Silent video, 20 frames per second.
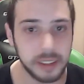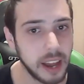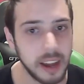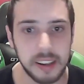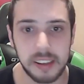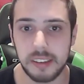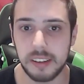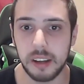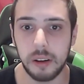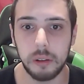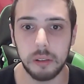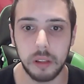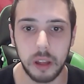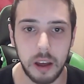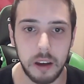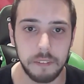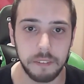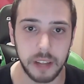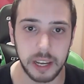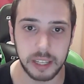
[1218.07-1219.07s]
I still
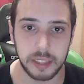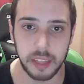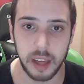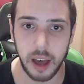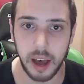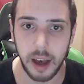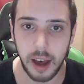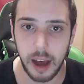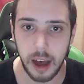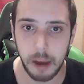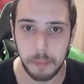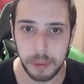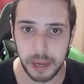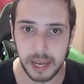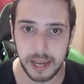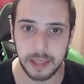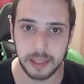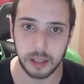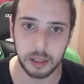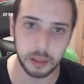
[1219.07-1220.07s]
love, like, the
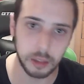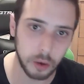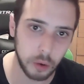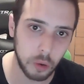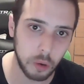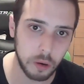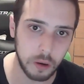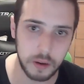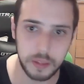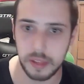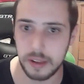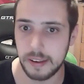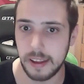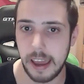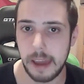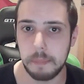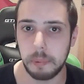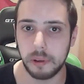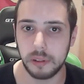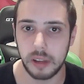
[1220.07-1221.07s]
hobby, the lore, the
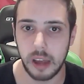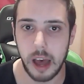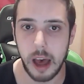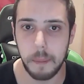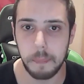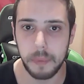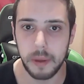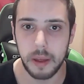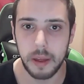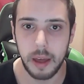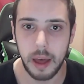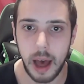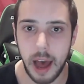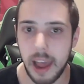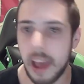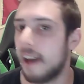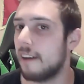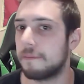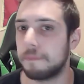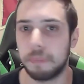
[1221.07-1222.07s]
tabletop. I
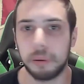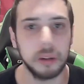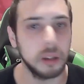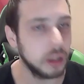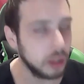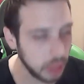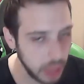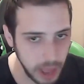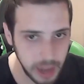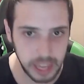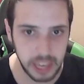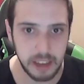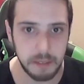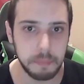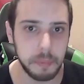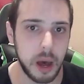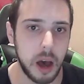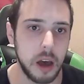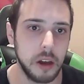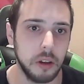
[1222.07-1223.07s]
have plenty of
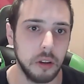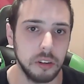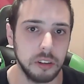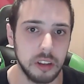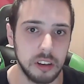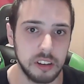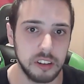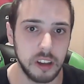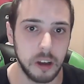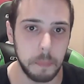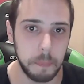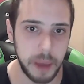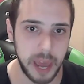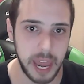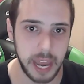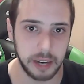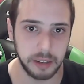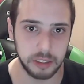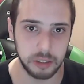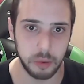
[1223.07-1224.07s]
models to still
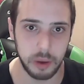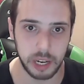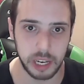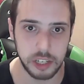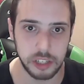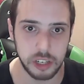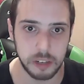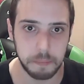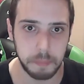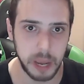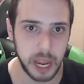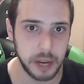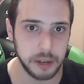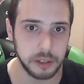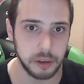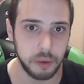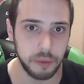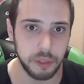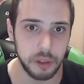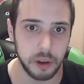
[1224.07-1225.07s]
paint, so I can just paint
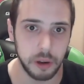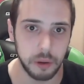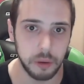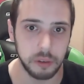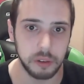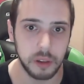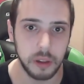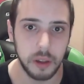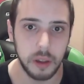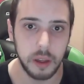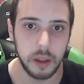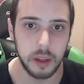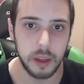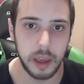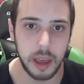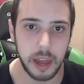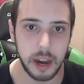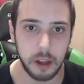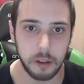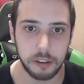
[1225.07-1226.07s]
all those.
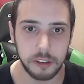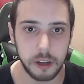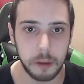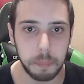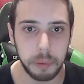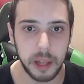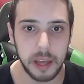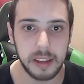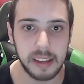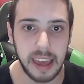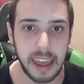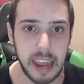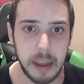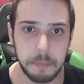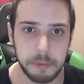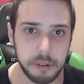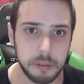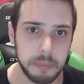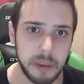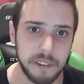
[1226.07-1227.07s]
And I'll still play
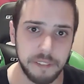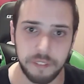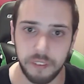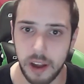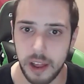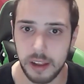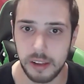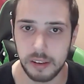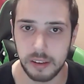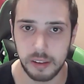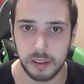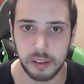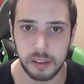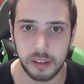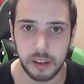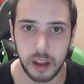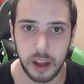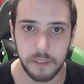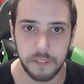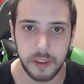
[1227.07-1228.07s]
games with my friends and
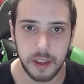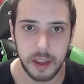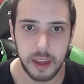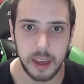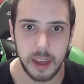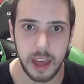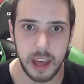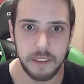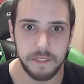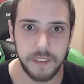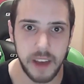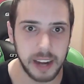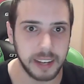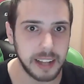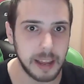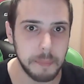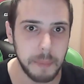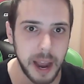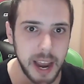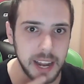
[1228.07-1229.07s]
stuff. In fact,
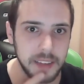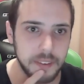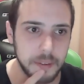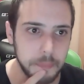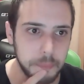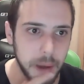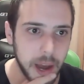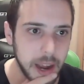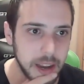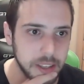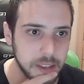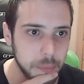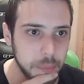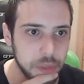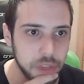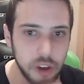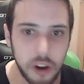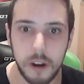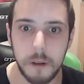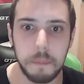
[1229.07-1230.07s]
I might even buy some
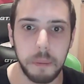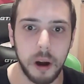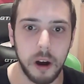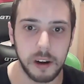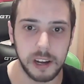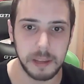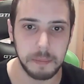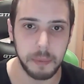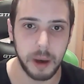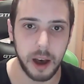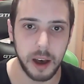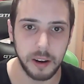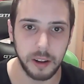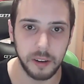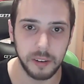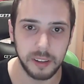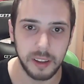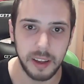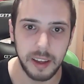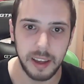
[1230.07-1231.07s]
third-party models.